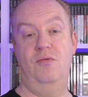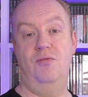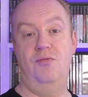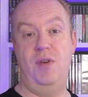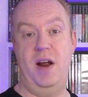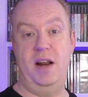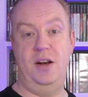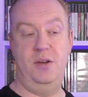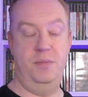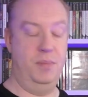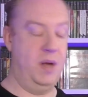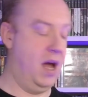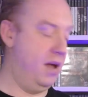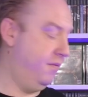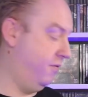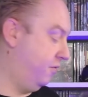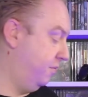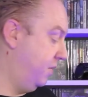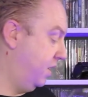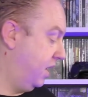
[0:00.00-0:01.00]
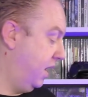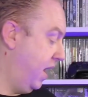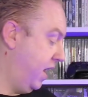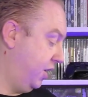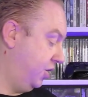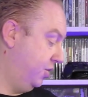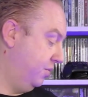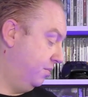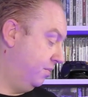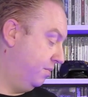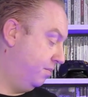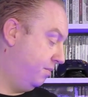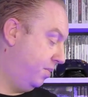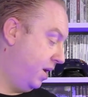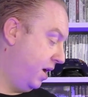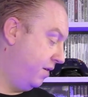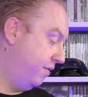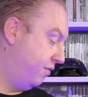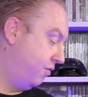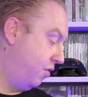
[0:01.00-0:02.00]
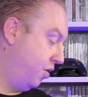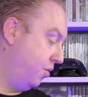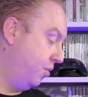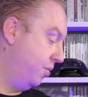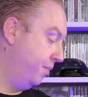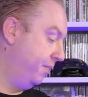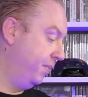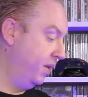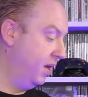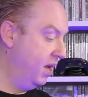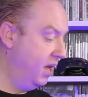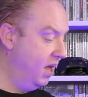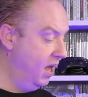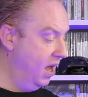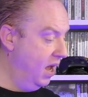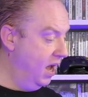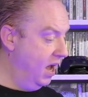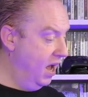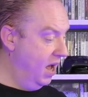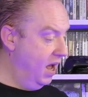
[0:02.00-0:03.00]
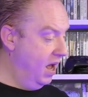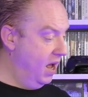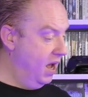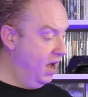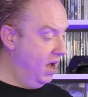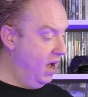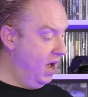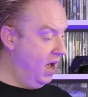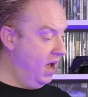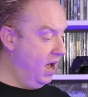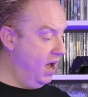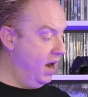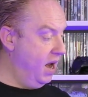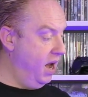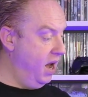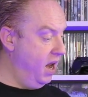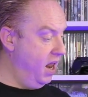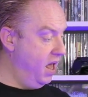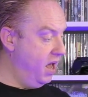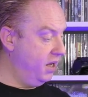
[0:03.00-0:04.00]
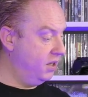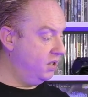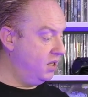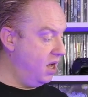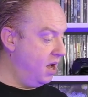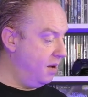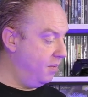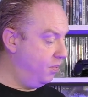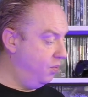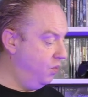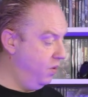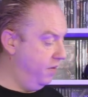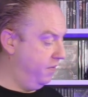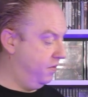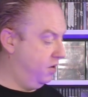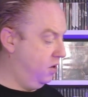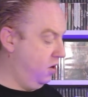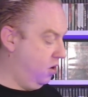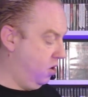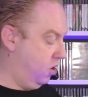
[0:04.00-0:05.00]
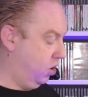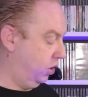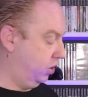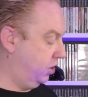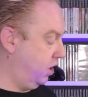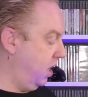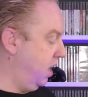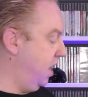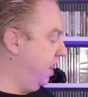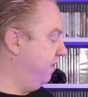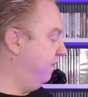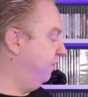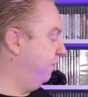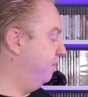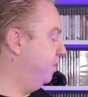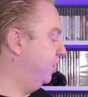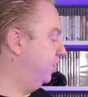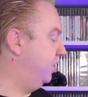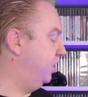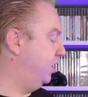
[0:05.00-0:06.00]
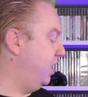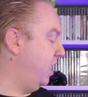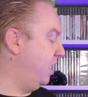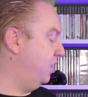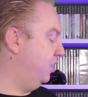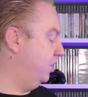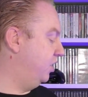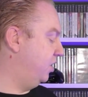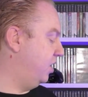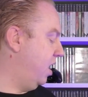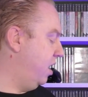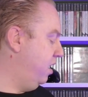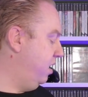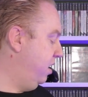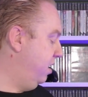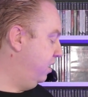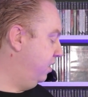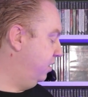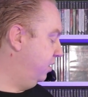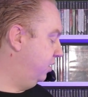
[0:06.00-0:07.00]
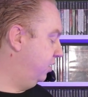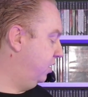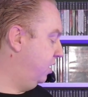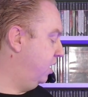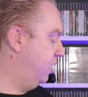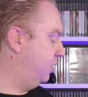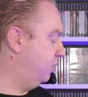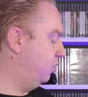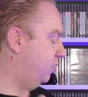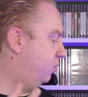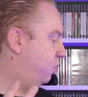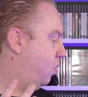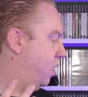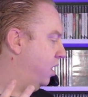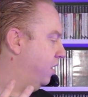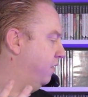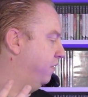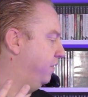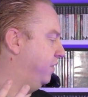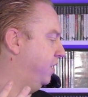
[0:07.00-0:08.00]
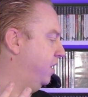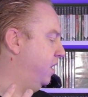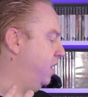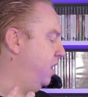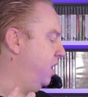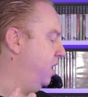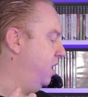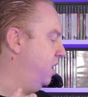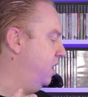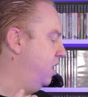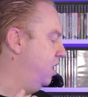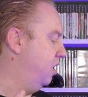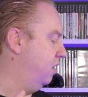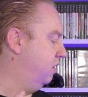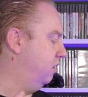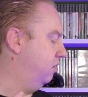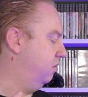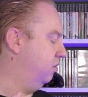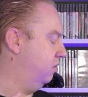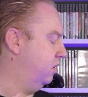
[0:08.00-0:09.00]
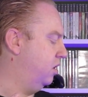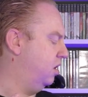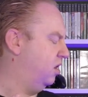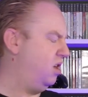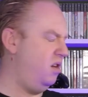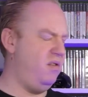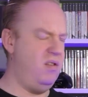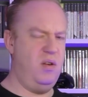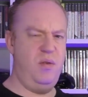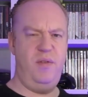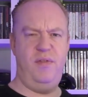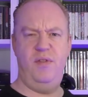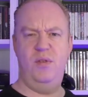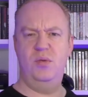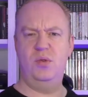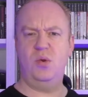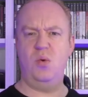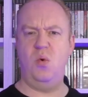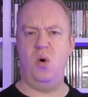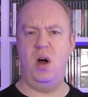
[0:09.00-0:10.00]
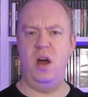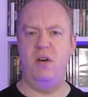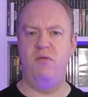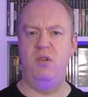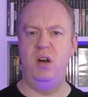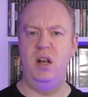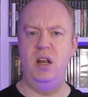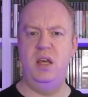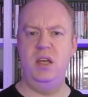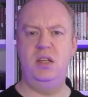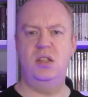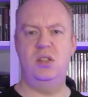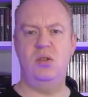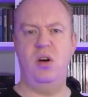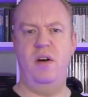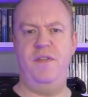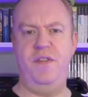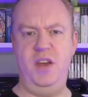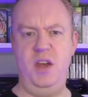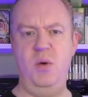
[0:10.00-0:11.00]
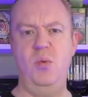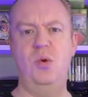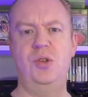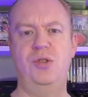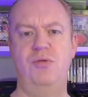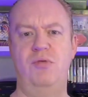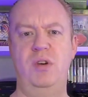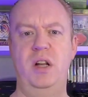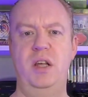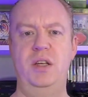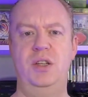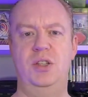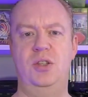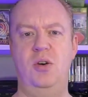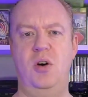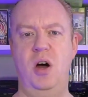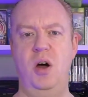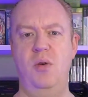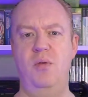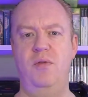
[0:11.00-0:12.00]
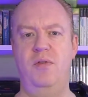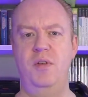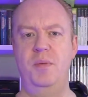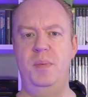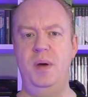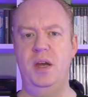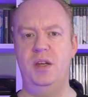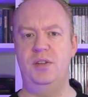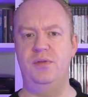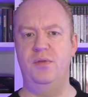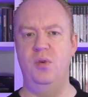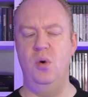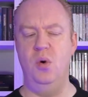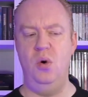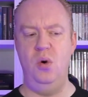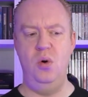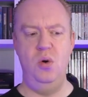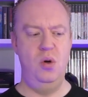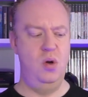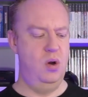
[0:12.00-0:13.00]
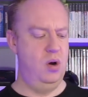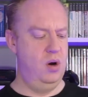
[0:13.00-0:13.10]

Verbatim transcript: random game from the collection playthrough. Uh, next up, we've got Infamous Second Son. So this was one of the... I don't know if it was quite a release title. I think it was a release title for the PS4.